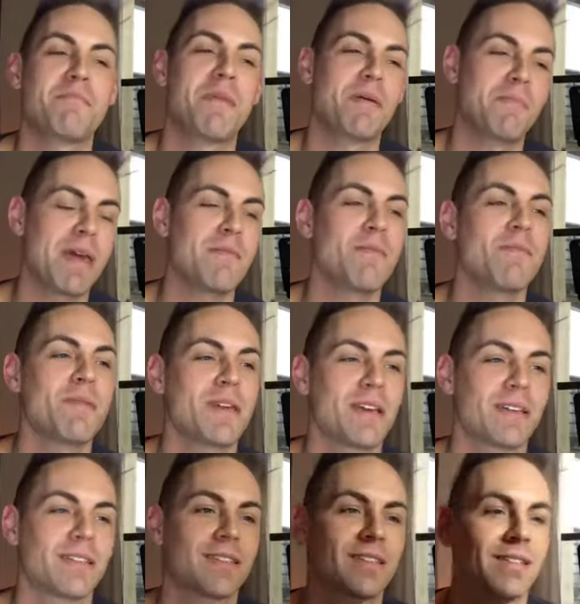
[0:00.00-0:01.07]
maybe
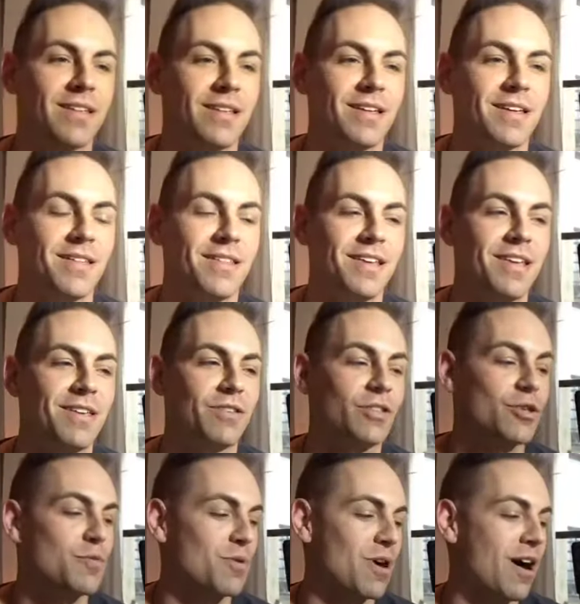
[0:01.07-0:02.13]
because he's
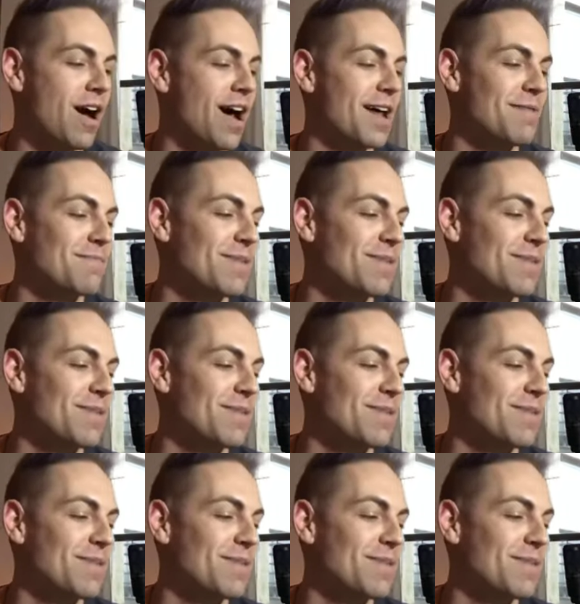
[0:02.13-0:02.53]
super hot,